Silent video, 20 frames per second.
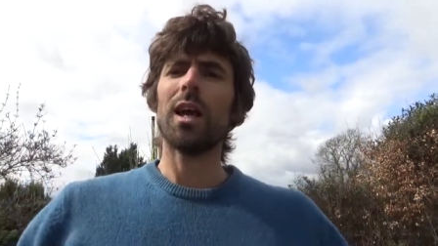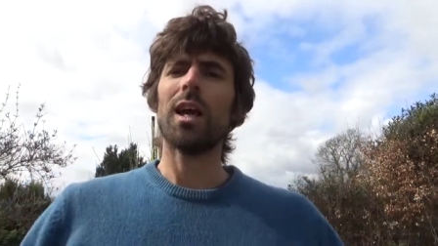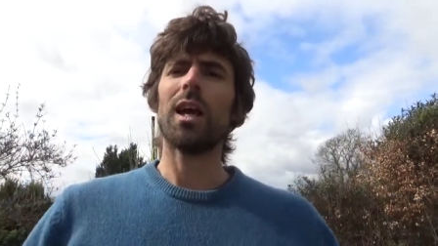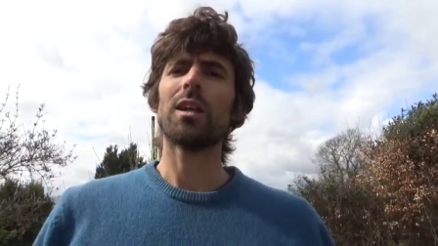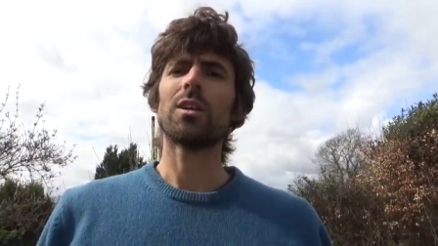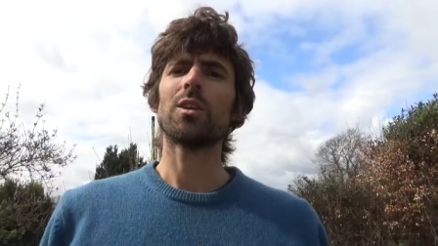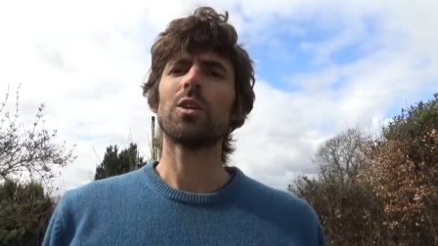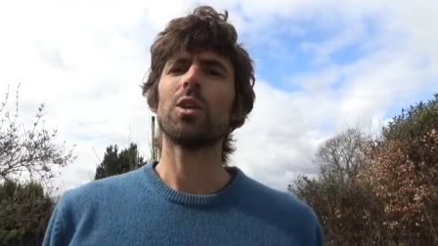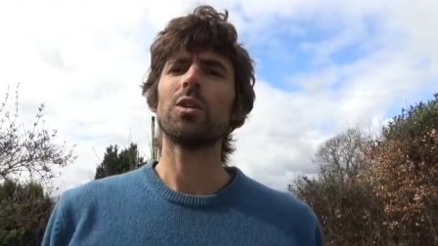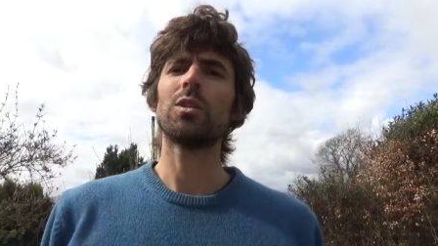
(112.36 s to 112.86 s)

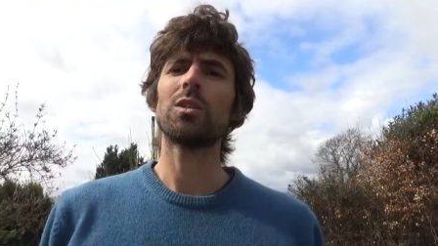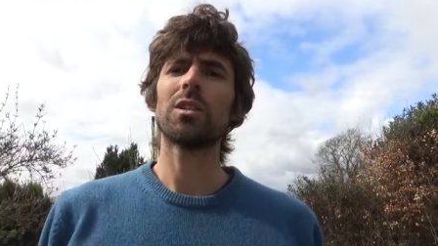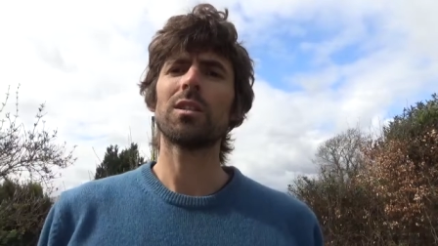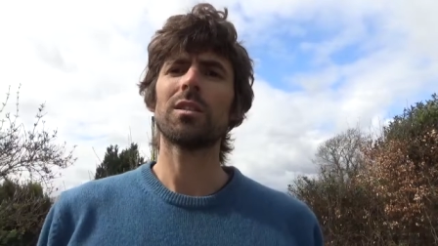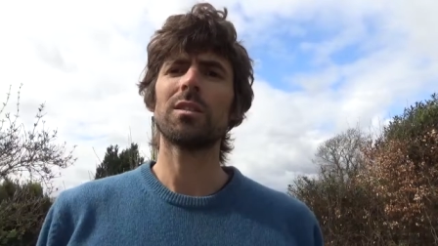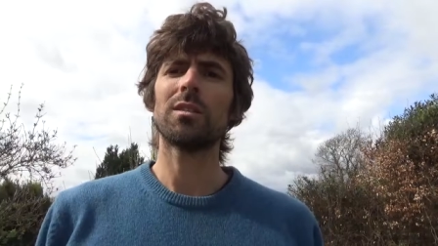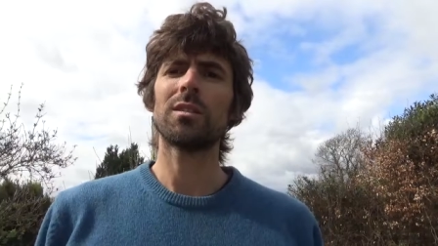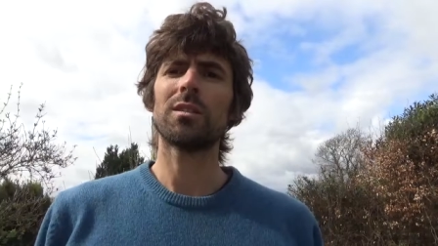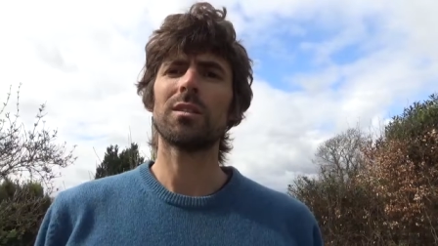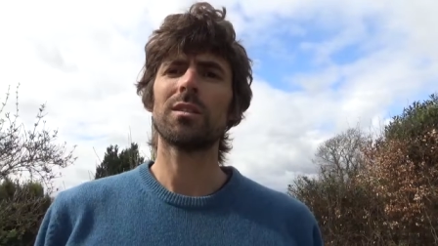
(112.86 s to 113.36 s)
and
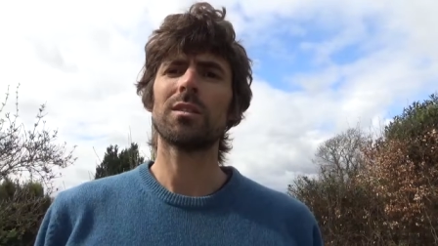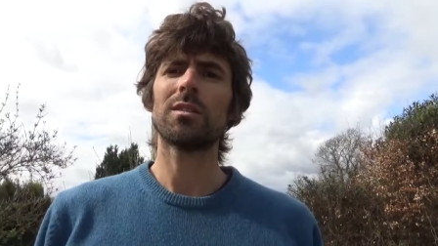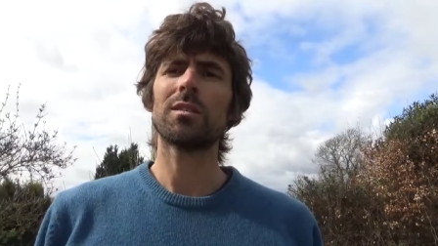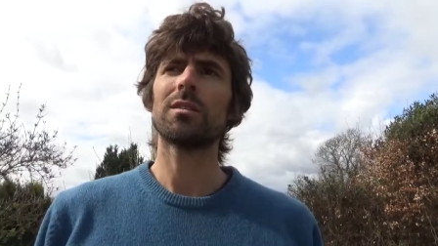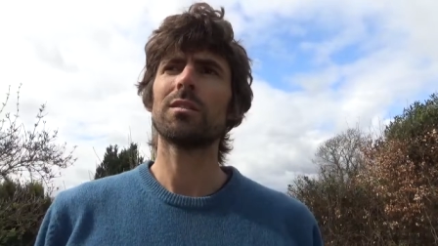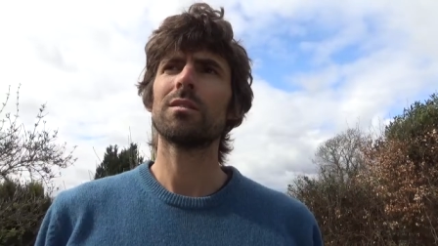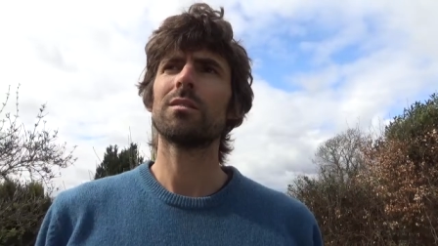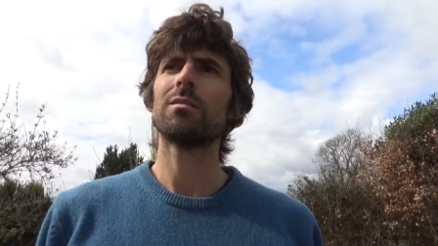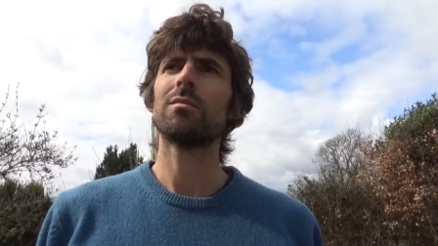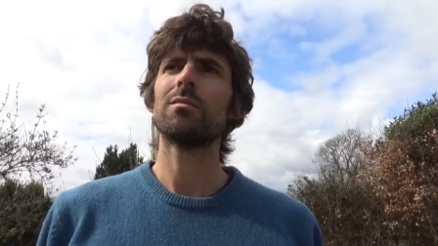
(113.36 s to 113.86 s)

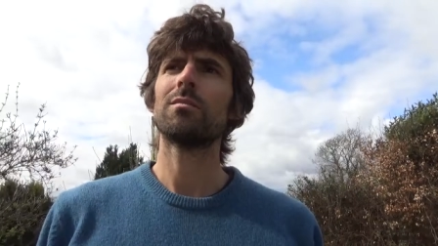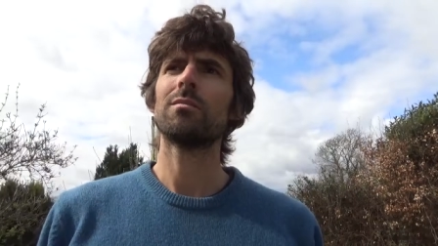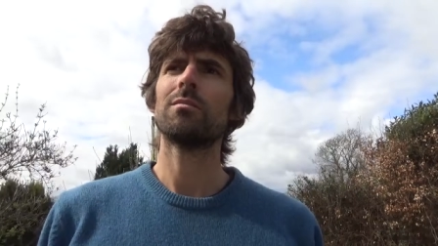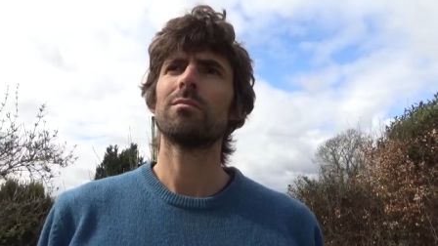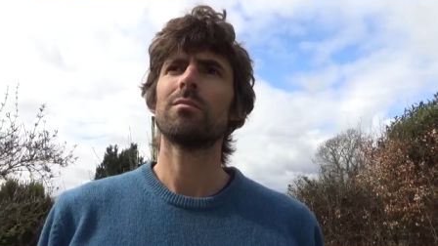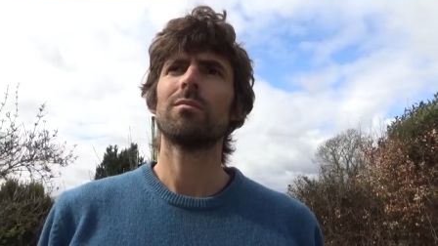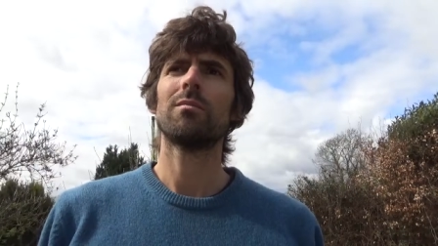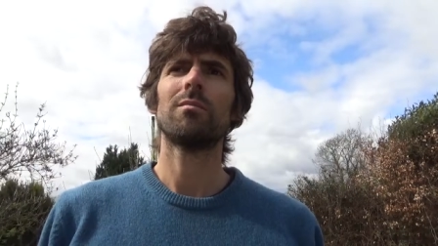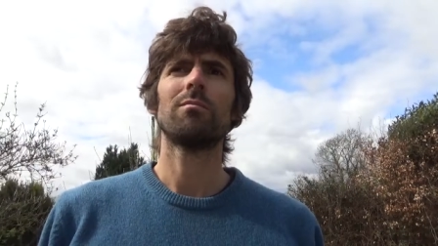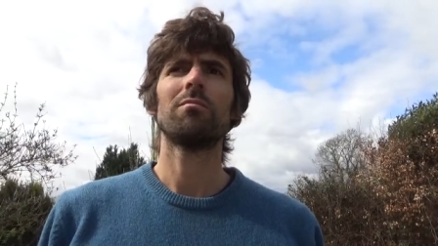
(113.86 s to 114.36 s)
consciousness
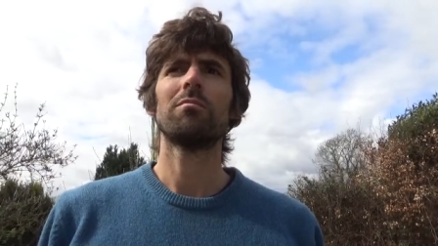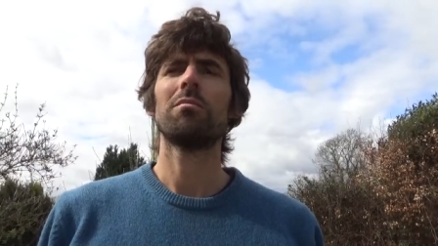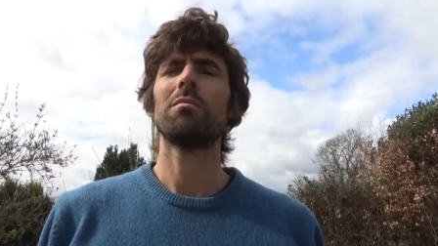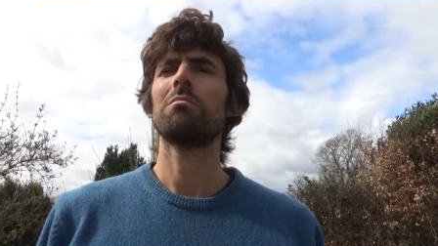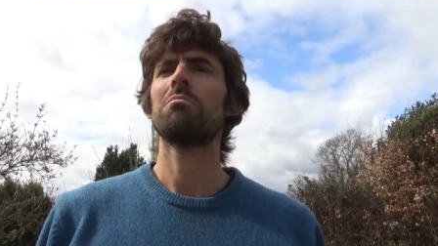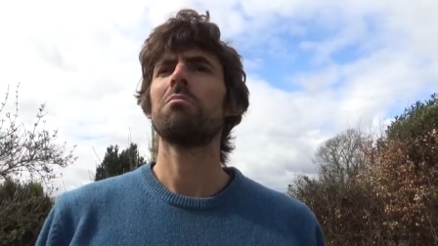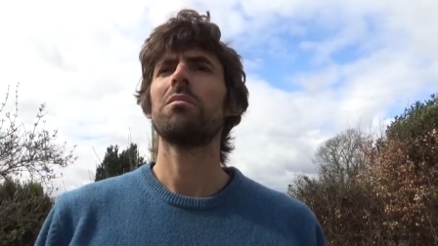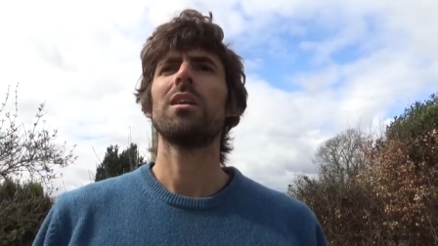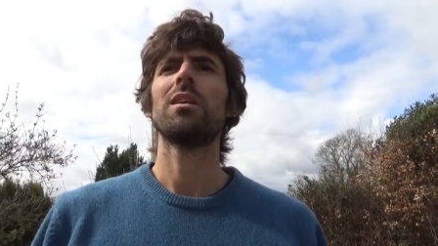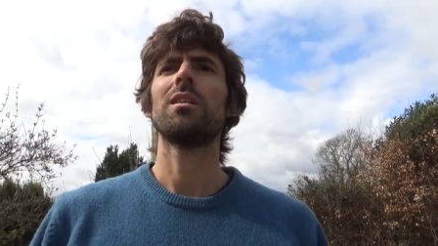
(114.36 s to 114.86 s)

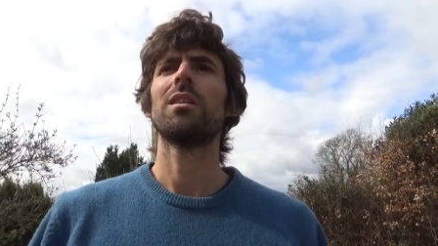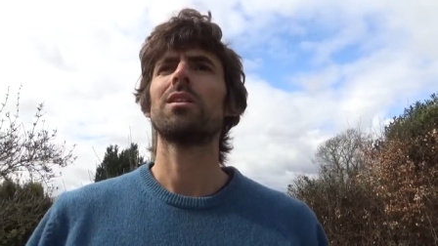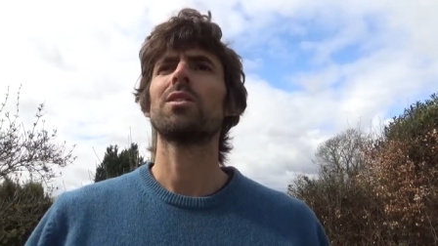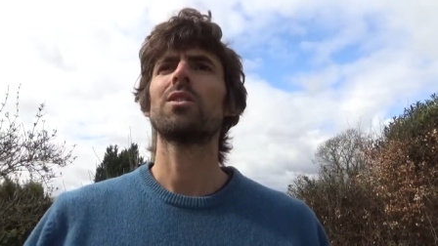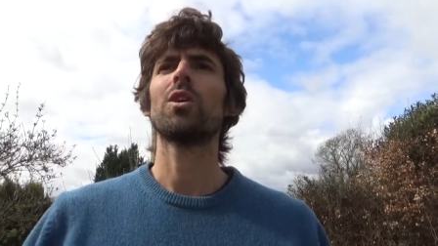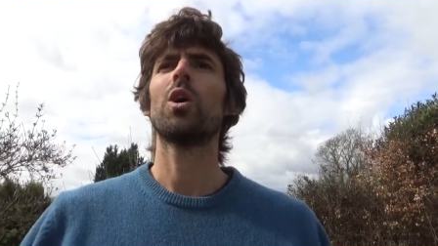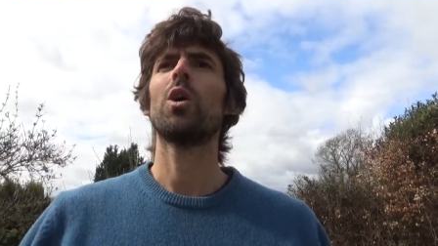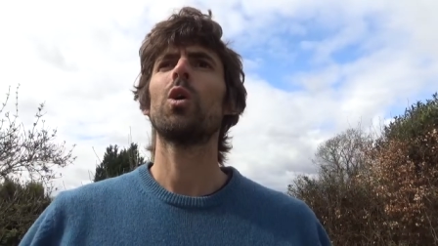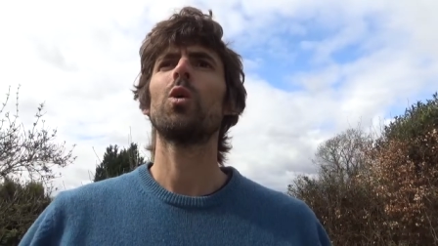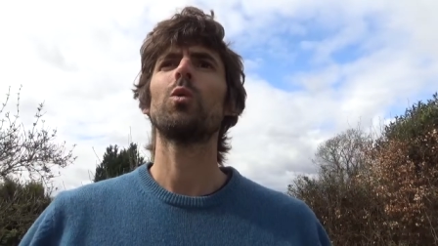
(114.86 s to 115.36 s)
in its
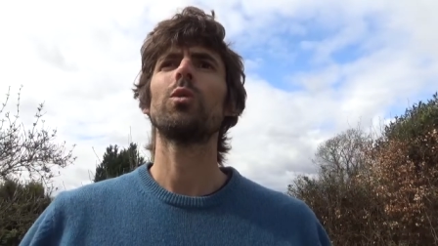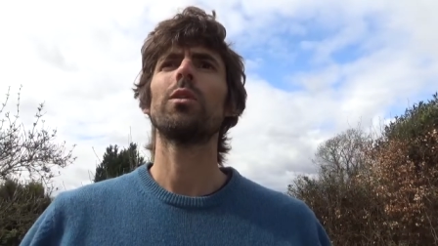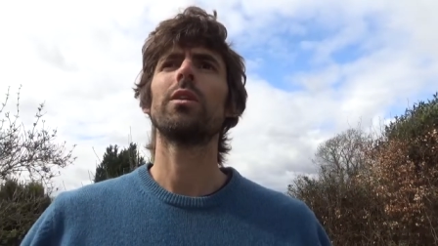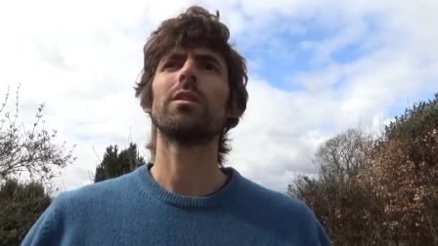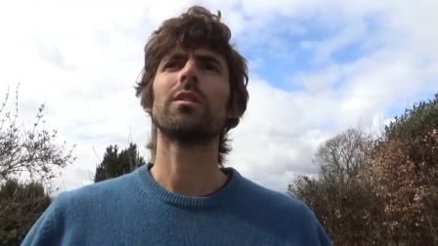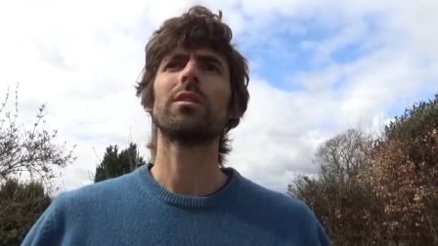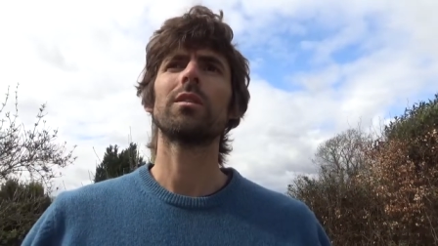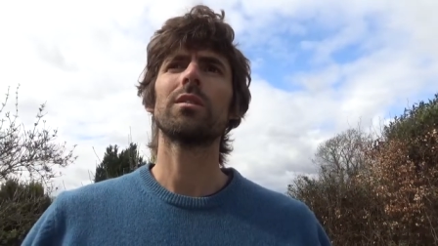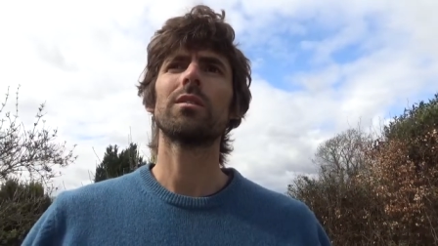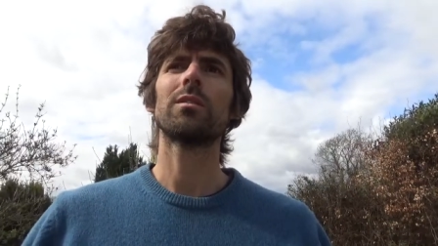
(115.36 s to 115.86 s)

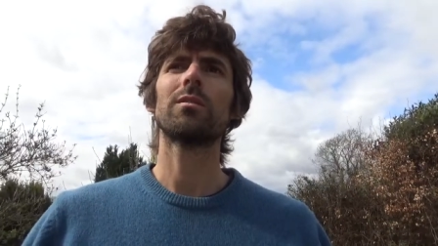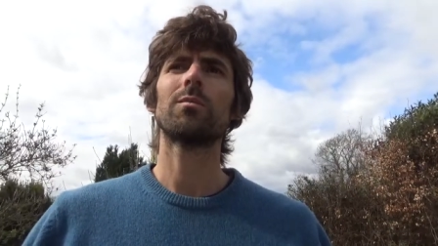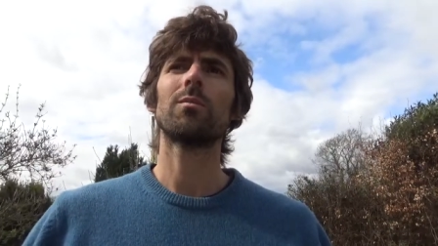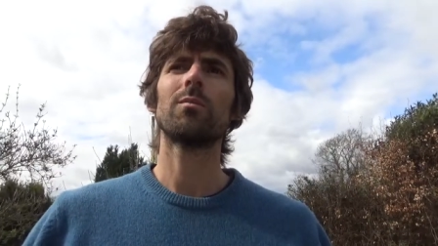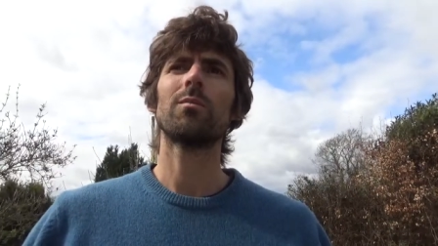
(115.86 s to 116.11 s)
wholeness,